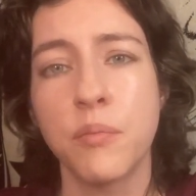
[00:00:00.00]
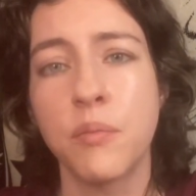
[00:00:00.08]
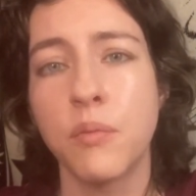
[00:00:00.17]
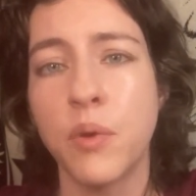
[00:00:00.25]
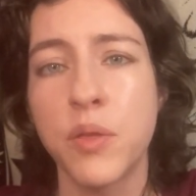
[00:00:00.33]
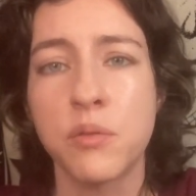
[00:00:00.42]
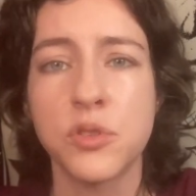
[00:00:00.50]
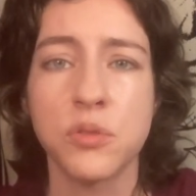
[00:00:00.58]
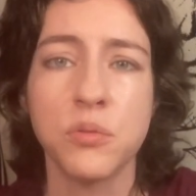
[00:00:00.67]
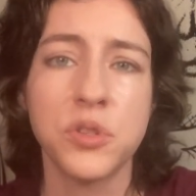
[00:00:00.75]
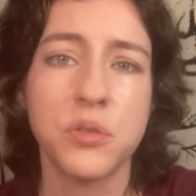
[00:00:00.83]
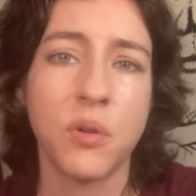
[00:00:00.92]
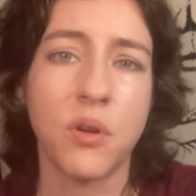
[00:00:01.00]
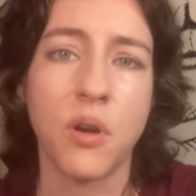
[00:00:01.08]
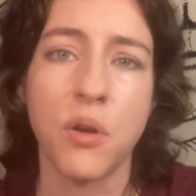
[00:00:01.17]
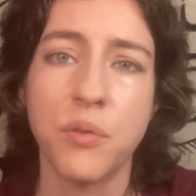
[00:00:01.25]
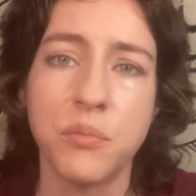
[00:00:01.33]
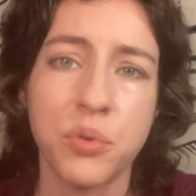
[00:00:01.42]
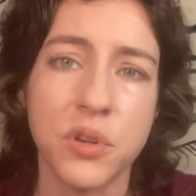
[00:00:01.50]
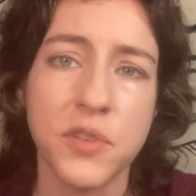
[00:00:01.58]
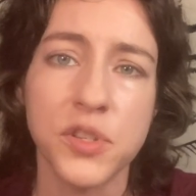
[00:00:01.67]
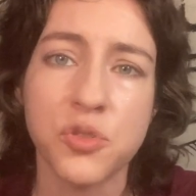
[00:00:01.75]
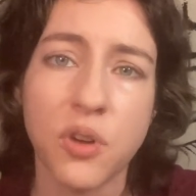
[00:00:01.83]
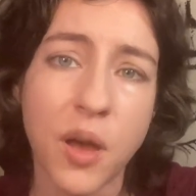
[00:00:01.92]
whether due to her own
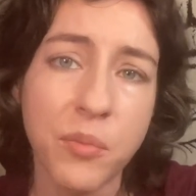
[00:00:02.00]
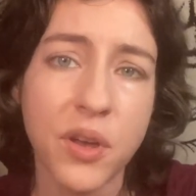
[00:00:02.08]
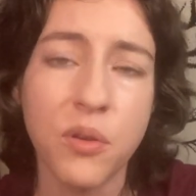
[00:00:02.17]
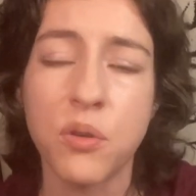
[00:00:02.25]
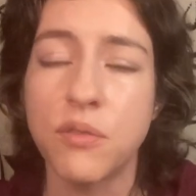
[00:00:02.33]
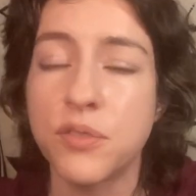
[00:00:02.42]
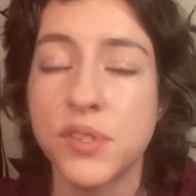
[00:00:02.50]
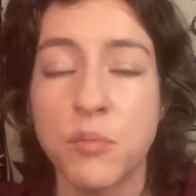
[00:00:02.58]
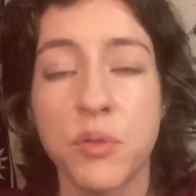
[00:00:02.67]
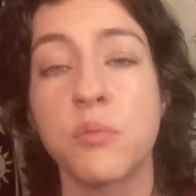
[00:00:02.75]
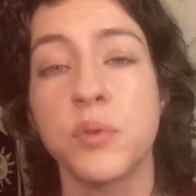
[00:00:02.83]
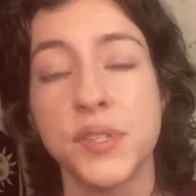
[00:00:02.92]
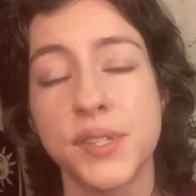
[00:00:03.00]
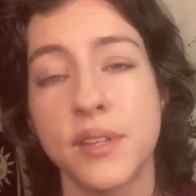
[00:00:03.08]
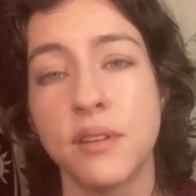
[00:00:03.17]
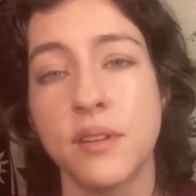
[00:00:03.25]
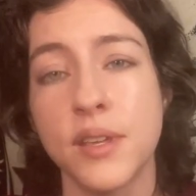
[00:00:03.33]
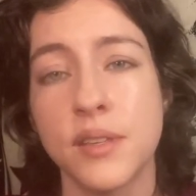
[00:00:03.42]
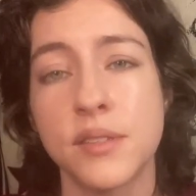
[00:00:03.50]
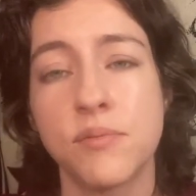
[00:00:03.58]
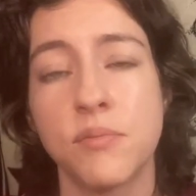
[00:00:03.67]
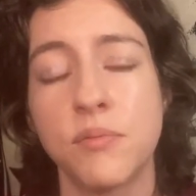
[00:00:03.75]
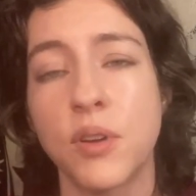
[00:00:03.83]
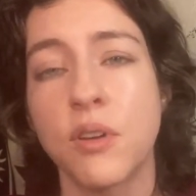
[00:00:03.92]
previous trauma or for some other reason, is
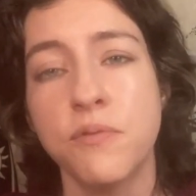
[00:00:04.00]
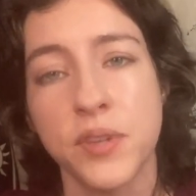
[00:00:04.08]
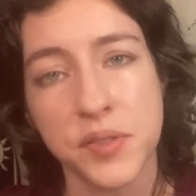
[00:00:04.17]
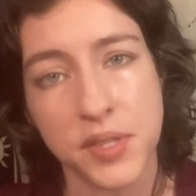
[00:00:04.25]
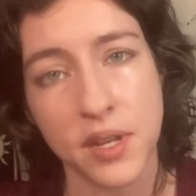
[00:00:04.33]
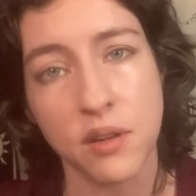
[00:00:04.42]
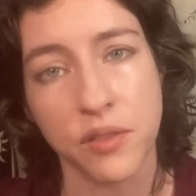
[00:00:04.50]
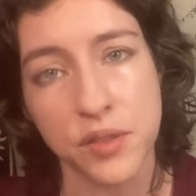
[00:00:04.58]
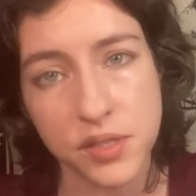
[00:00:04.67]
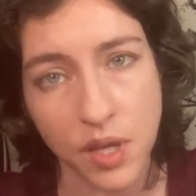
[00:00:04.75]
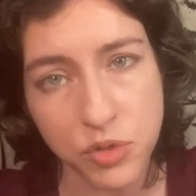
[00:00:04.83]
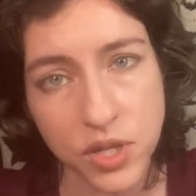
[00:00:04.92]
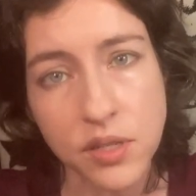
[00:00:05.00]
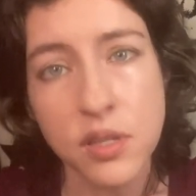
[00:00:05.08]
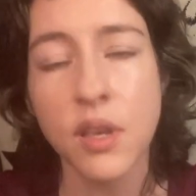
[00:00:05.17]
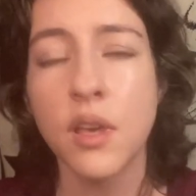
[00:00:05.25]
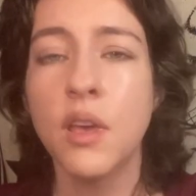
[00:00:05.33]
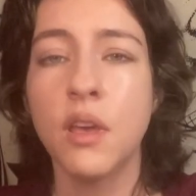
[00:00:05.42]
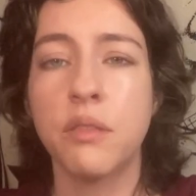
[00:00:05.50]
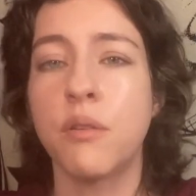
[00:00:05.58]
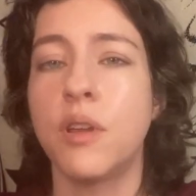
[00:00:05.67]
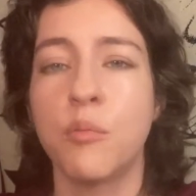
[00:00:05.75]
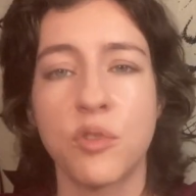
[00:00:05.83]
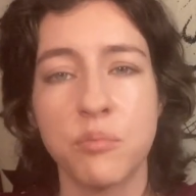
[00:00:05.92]
very fixated on the subject. There are a
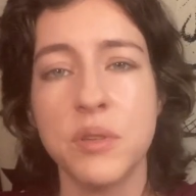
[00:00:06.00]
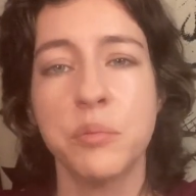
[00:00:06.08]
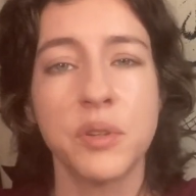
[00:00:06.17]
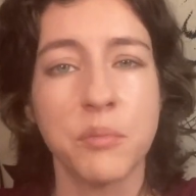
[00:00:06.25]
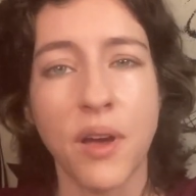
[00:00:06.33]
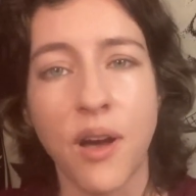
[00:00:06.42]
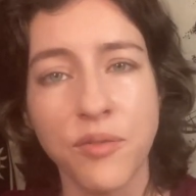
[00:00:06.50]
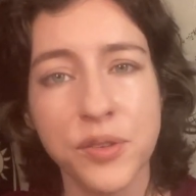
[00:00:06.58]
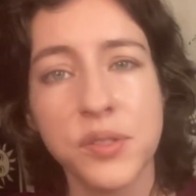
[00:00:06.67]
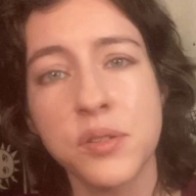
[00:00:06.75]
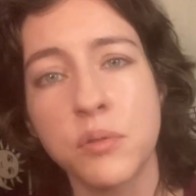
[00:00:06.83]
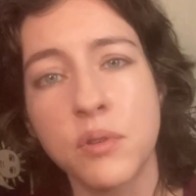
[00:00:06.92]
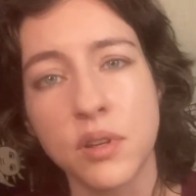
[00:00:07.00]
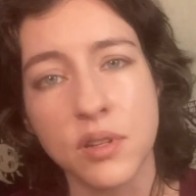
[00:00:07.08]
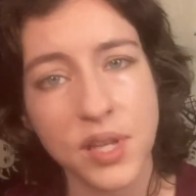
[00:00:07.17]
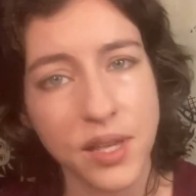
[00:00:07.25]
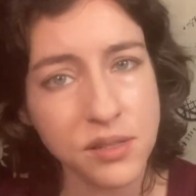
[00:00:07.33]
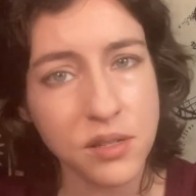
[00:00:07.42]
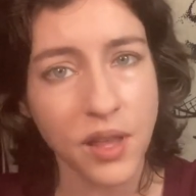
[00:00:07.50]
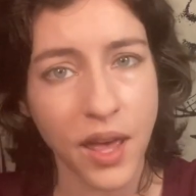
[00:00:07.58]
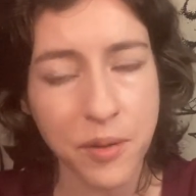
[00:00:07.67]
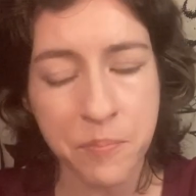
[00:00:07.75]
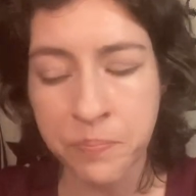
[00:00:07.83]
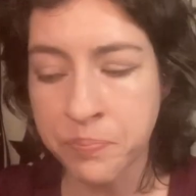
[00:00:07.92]
number of people in my office who could attest to
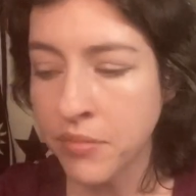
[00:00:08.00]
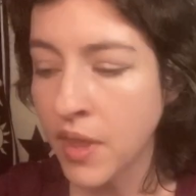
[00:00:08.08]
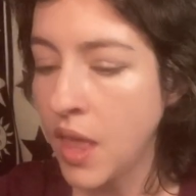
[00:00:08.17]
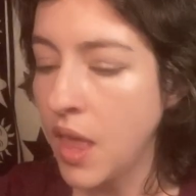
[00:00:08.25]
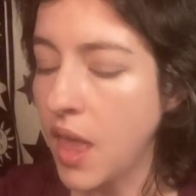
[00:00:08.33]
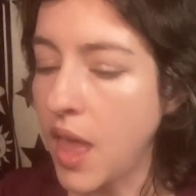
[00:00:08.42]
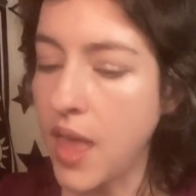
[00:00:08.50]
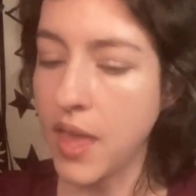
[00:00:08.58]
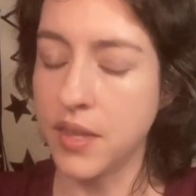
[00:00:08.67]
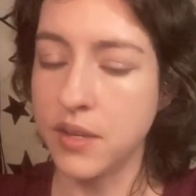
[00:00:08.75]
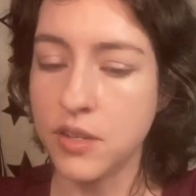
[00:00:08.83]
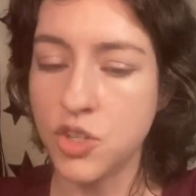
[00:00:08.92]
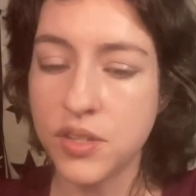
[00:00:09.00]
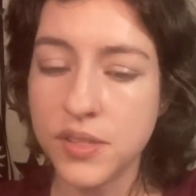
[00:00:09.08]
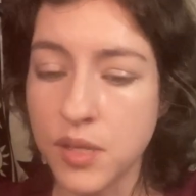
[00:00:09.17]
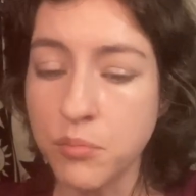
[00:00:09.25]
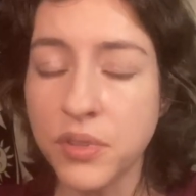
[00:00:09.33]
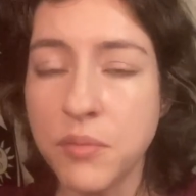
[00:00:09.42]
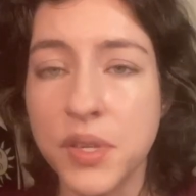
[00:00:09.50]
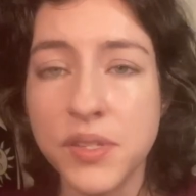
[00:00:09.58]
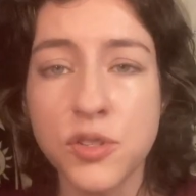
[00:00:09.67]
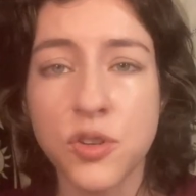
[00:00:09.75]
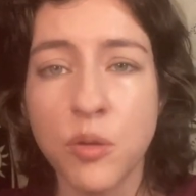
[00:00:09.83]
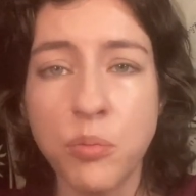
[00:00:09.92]
that. And she simply
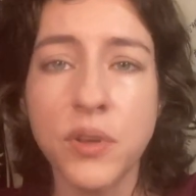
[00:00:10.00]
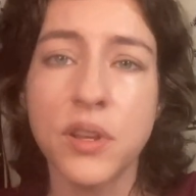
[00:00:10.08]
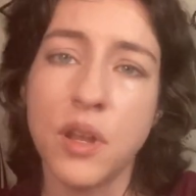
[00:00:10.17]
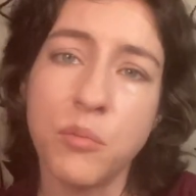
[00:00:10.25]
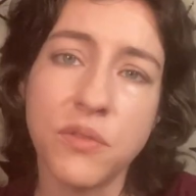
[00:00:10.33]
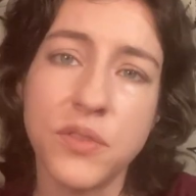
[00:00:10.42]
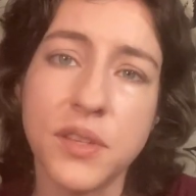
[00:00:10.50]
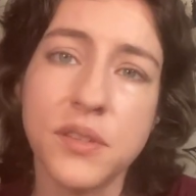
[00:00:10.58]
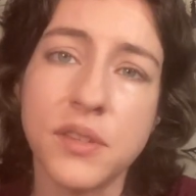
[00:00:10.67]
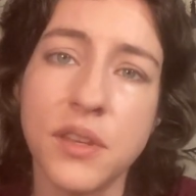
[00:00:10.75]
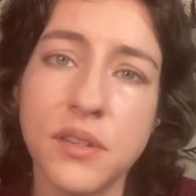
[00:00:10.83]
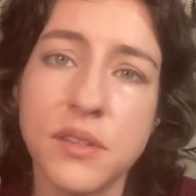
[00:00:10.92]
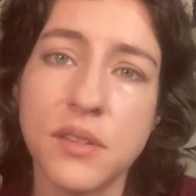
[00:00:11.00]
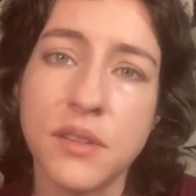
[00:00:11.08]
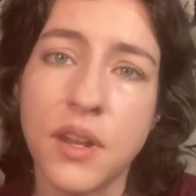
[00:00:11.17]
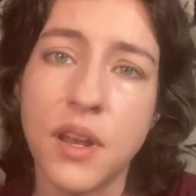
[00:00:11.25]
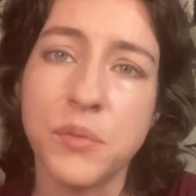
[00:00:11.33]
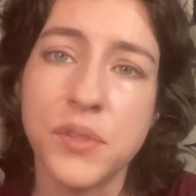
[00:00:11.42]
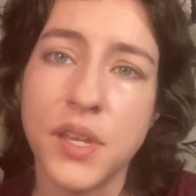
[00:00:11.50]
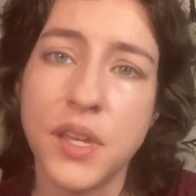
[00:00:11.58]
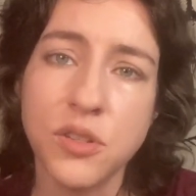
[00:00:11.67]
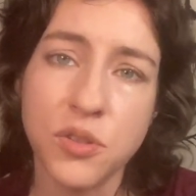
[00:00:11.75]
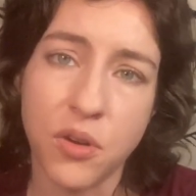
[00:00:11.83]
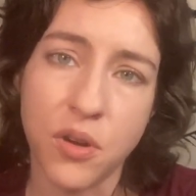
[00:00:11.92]
misinterpreted a number of things that I was
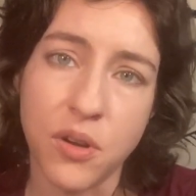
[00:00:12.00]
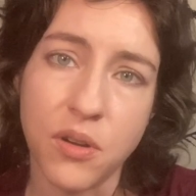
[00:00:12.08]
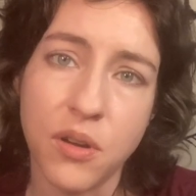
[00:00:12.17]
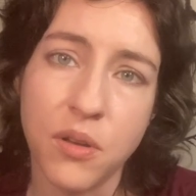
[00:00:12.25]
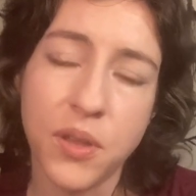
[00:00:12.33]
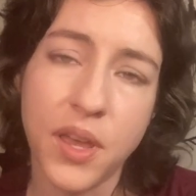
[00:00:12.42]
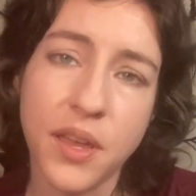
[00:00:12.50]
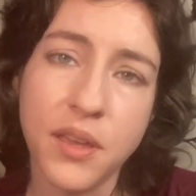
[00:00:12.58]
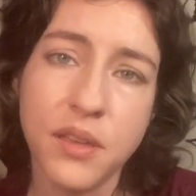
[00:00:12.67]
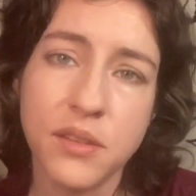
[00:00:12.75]
saying to her, okay?